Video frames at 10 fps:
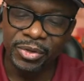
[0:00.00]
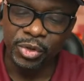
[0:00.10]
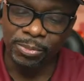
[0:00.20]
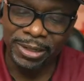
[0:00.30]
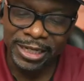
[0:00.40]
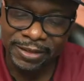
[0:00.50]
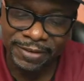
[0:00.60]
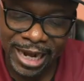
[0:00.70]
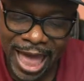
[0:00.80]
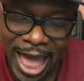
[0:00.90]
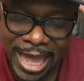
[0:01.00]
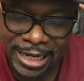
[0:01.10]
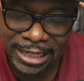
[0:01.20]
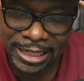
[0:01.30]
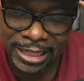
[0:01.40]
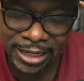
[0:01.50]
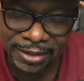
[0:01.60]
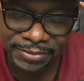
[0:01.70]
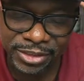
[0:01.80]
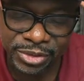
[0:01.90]
You believe a lie and didn't
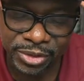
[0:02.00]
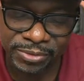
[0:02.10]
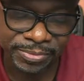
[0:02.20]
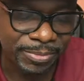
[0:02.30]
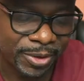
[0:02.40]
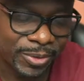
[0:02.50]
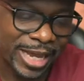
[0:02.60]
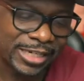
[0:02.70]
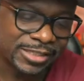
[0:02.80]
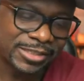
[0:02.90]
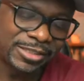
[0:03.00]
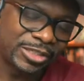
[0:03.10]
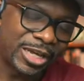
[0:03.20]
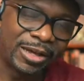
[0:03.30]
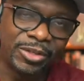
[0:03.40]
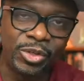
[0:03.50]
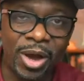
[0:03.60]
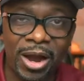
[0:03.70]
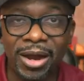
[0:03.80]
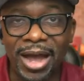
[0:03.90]
love the truth. Bro, that is, uh, you
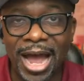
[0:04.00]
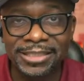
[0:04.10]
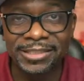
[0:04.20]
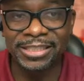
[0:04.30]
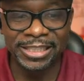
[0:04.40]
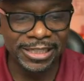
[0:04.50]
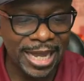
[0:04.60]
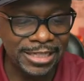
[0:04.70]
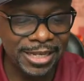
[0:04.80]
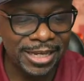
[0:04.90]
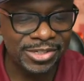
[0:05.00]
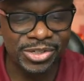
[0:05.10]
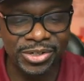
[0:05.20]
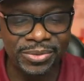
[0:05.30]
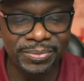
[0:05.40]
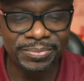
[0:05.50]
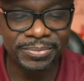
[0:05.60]
are eisegeting that text, Joe.